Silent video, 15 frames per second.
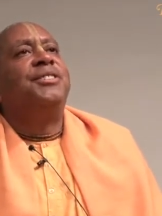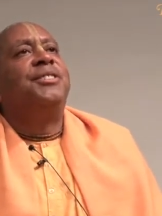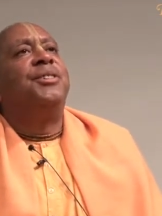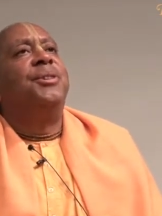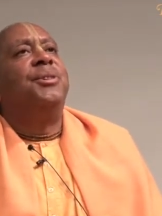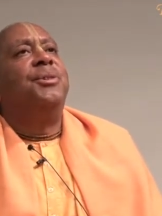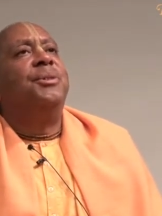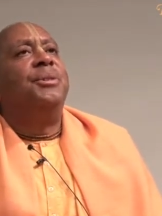
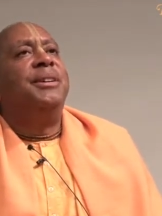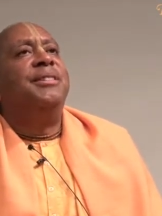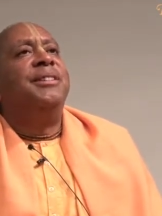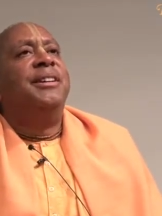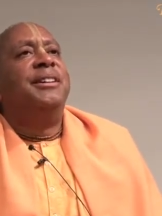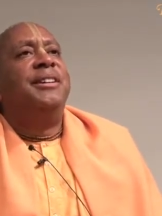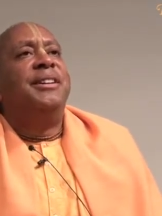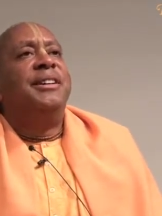to
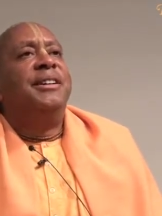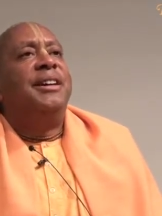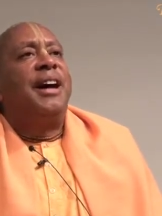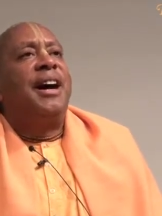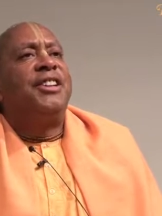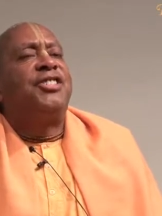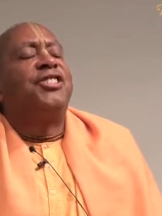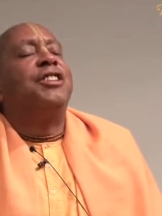
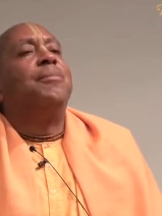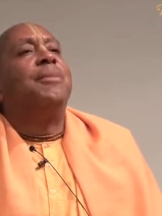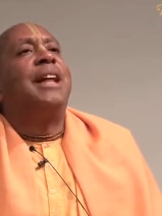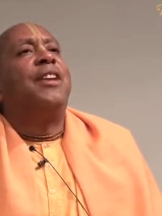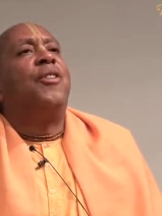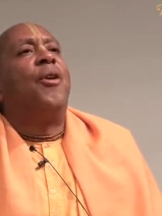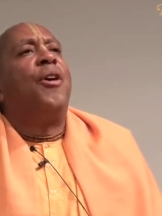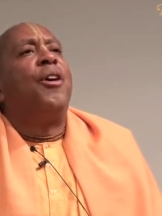
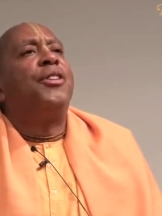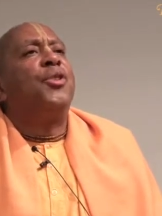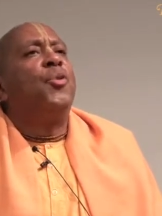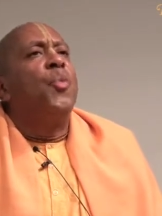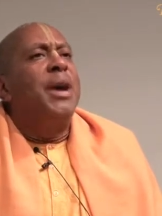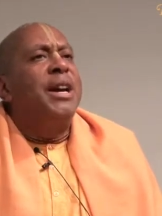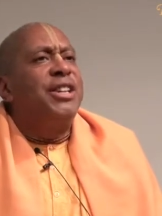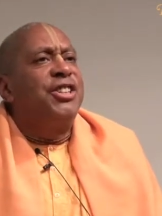assimilate all the
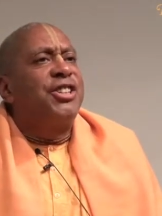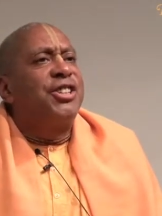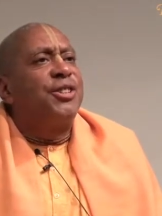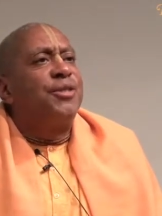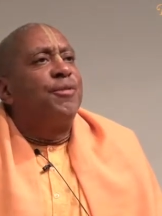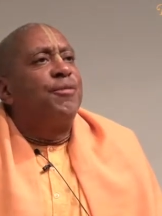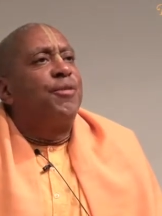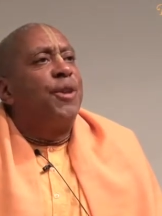waste
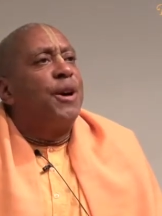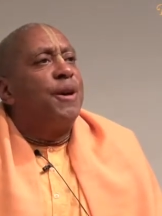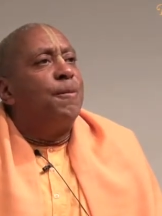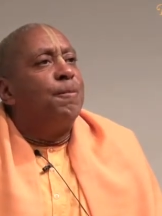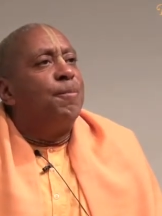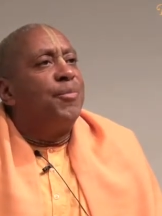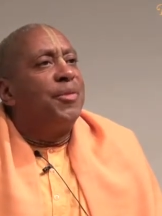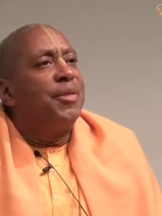
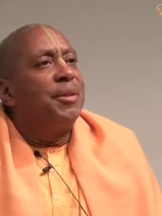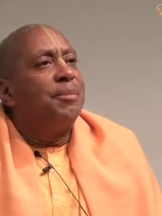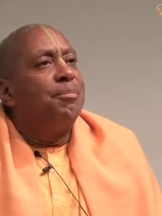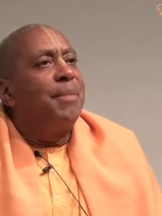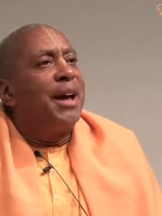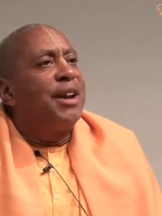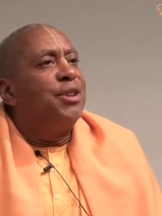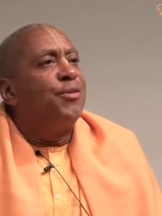from
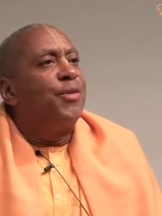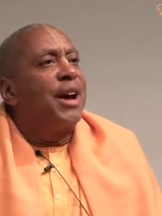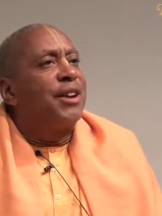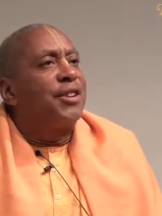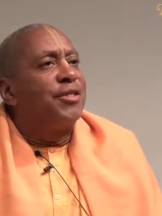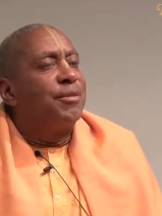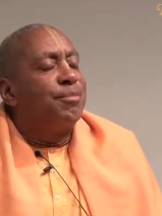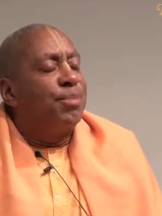
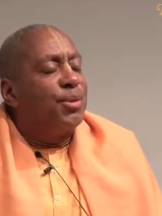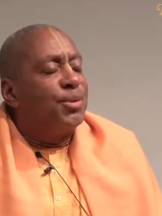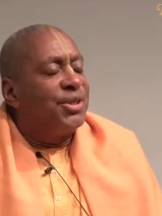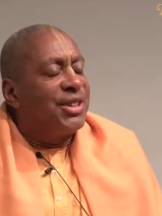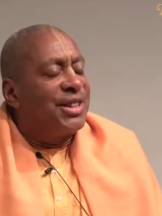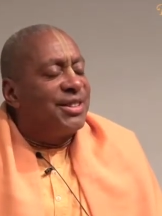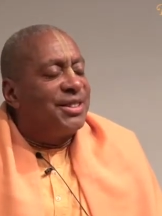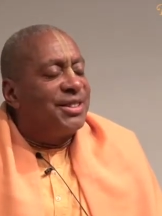manufacturing
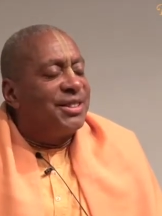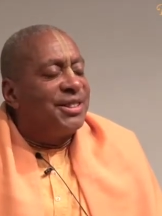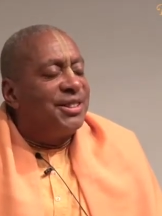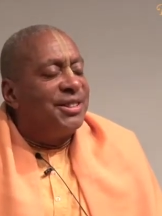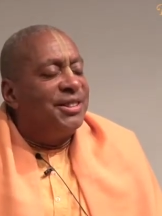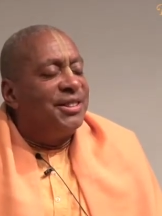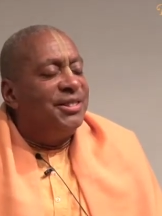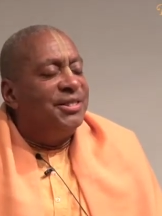processes.